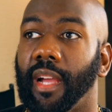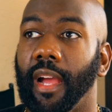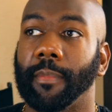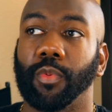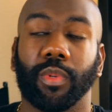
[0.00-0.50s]

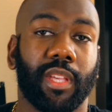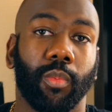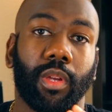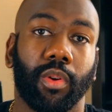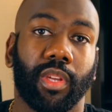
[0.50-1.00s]
types. We say
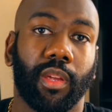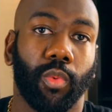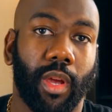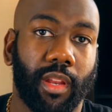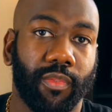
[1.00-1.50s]
we're going to get
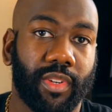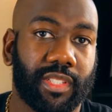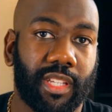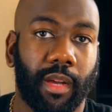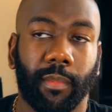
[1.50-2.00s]
ready for the
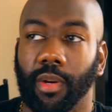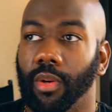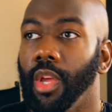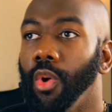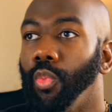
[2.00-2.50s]
summer.